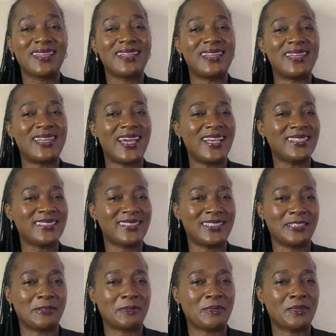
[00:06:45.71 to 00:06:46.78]

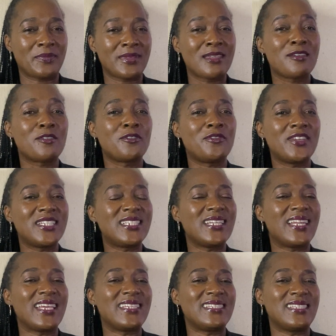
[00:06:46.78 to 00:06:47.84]
Lastly,
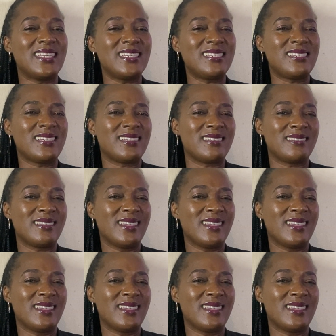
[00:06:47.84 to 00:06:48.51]
fertilization